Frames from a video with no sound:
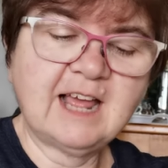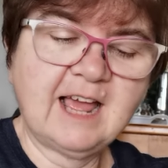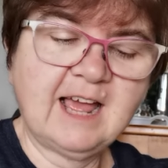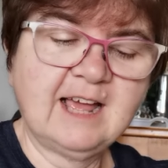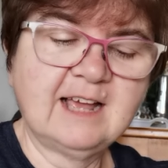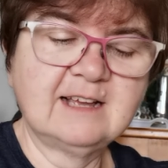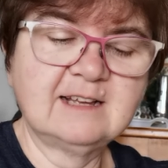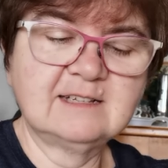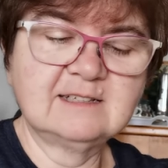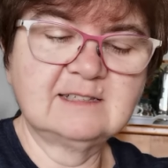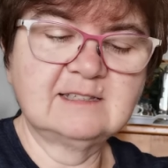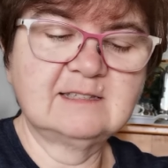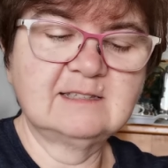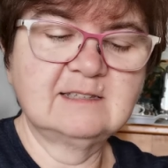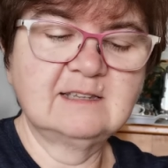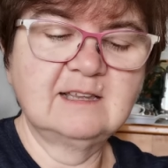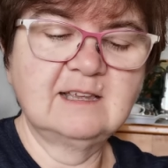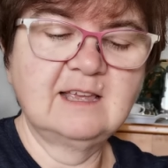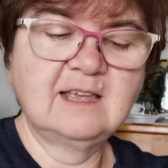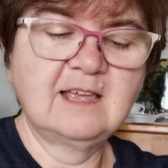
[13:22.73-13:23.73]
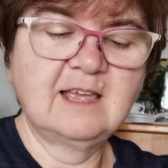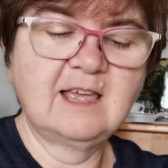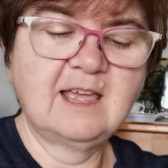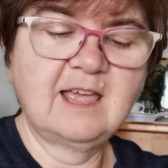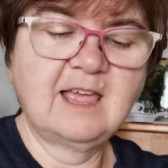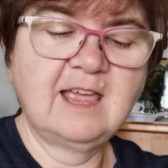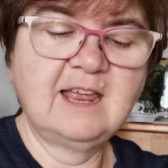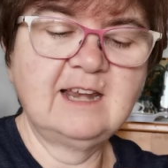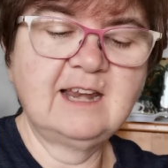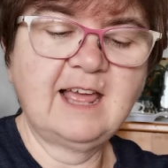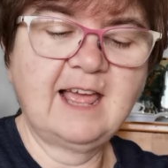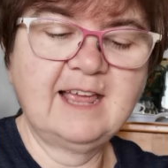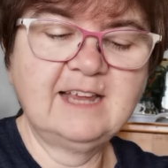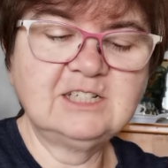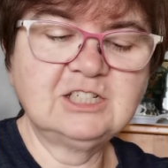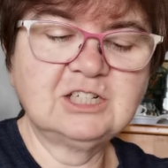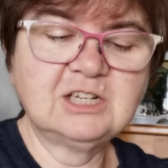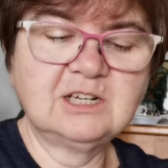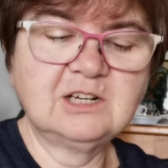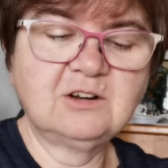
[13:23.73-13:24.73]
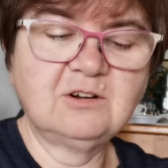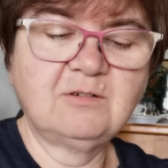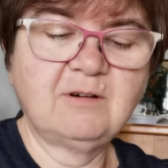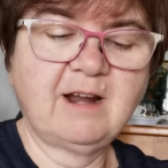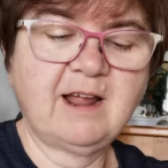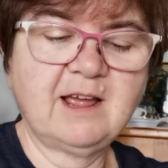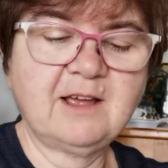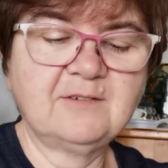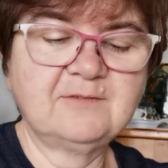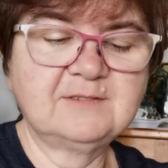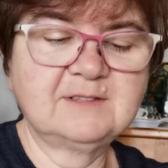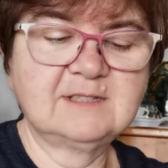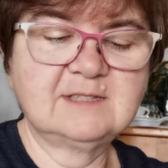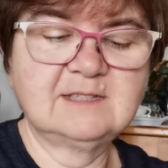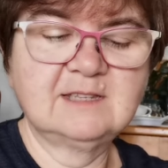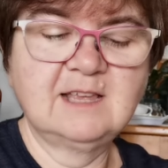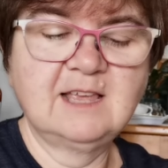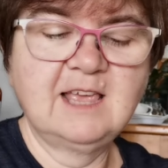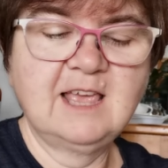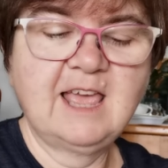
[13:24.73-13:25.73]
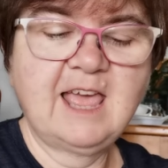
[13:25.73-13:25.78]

arts and ancient crafts